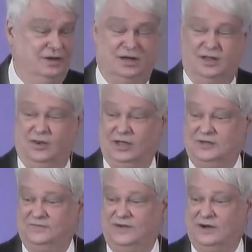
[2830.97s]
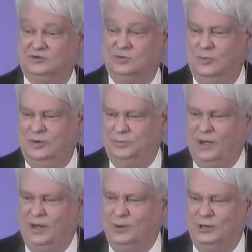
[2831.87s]
Uh, the lake of fire is what we
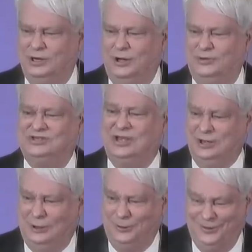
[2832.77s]
popularly know as hell.